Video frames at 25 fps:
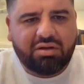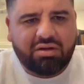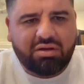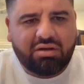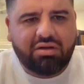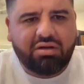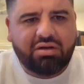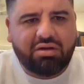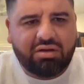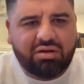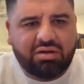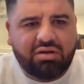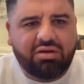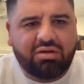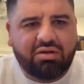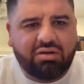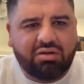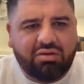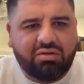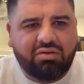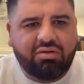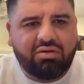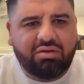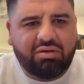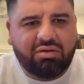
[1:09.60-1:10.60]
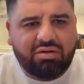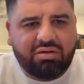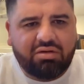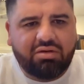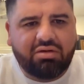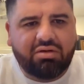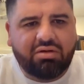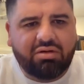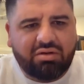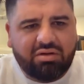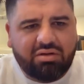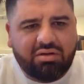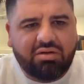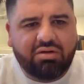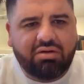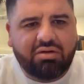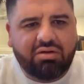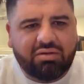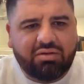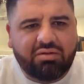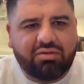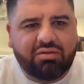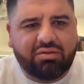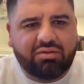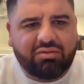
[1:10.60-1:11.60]

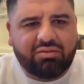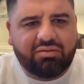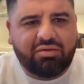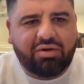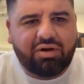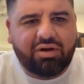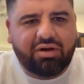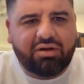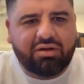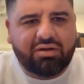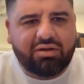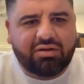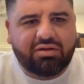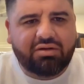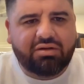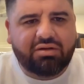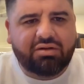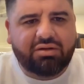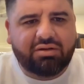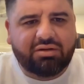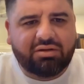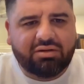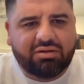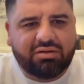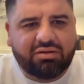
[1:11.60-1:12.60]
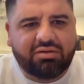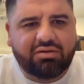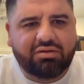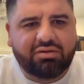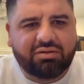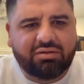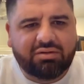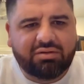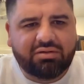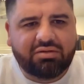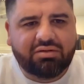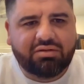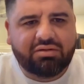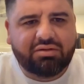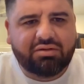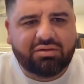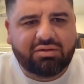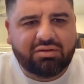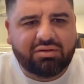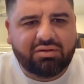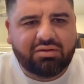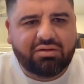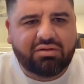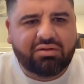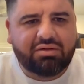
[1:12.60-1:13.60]

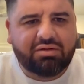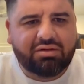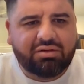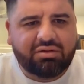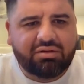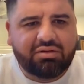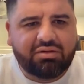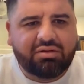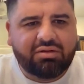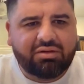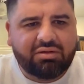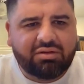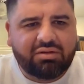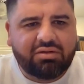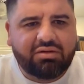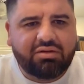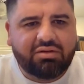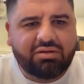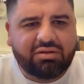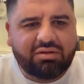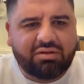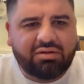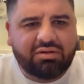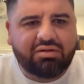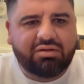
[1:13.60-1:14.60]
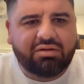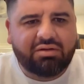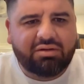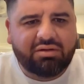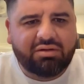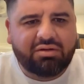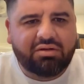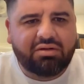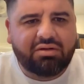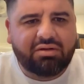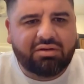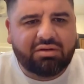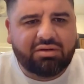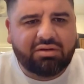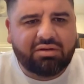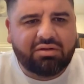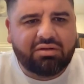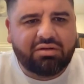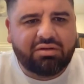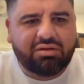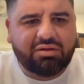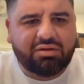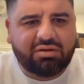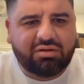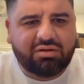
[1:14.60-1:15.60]

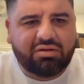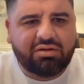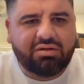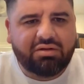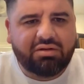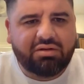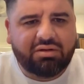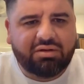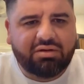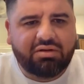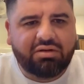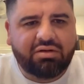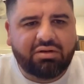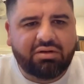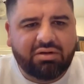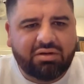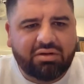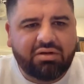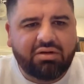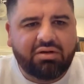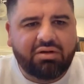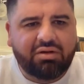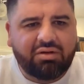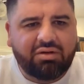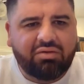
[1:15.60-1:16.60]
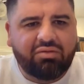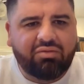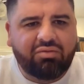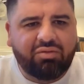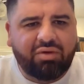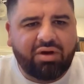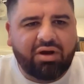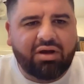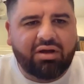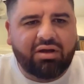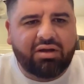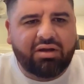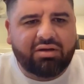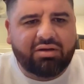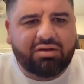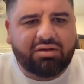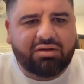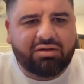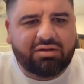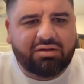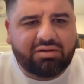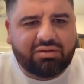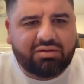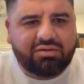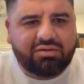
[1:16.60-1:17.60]
No words are spoken by the person on screen.